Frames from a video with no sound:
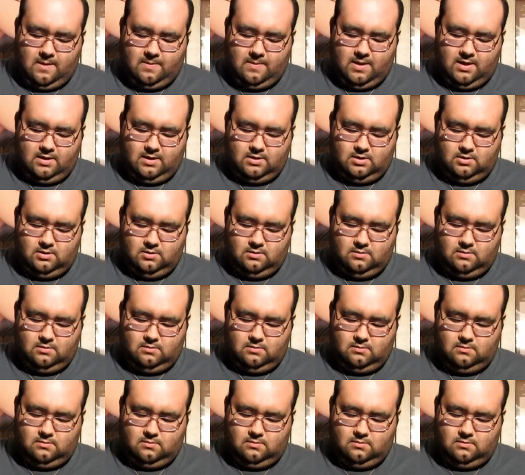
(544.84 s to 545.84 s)
I
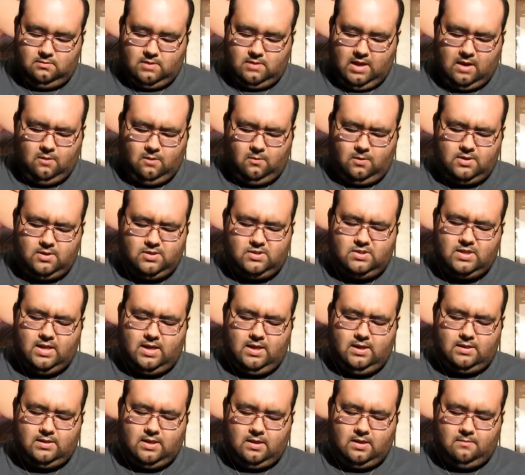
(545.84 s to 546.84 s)
don't want to say
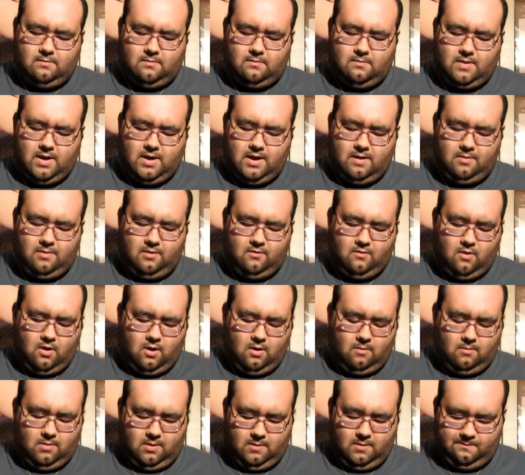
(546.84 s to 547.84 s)
because I'm probably be
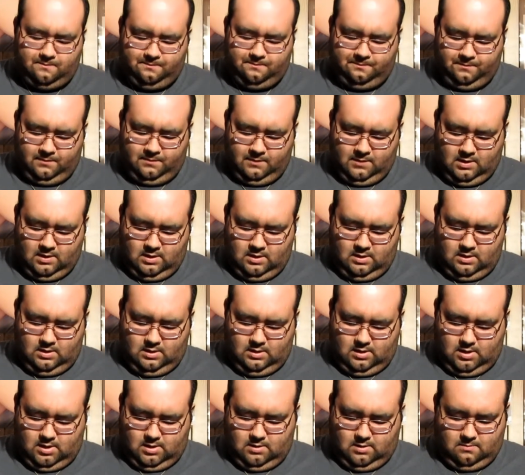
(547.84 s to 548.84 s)
wrong, but
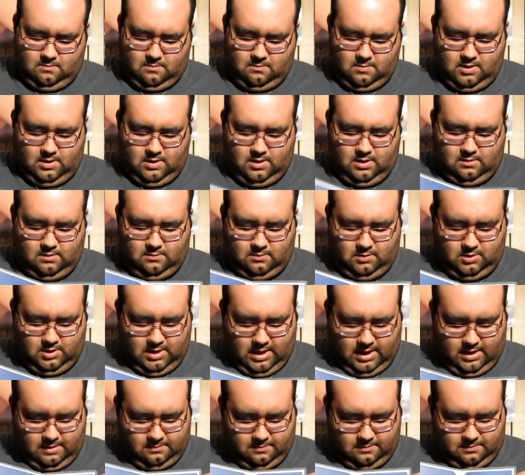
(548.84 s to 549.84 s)
yeah. And then you
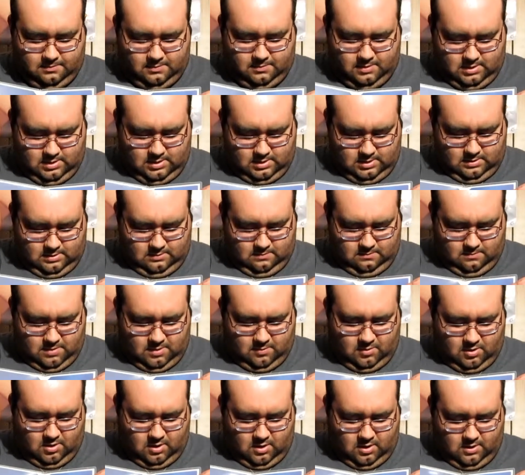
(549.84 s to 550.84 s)
got
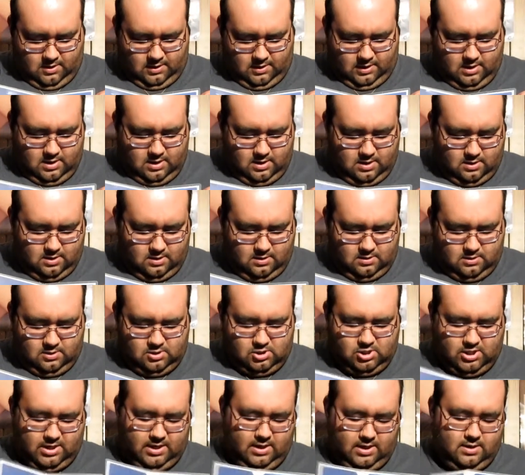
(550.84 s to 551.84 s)
Bemular again,
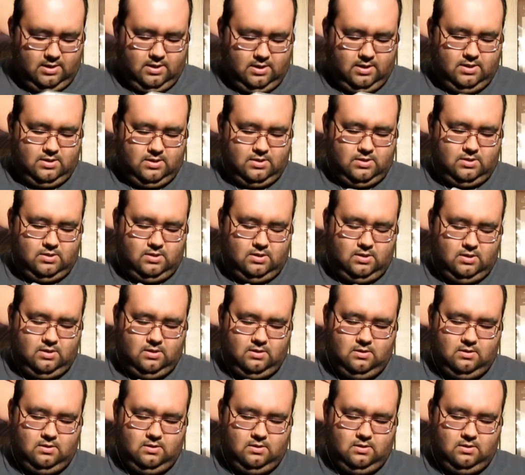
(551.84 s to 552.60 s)
shiny disc.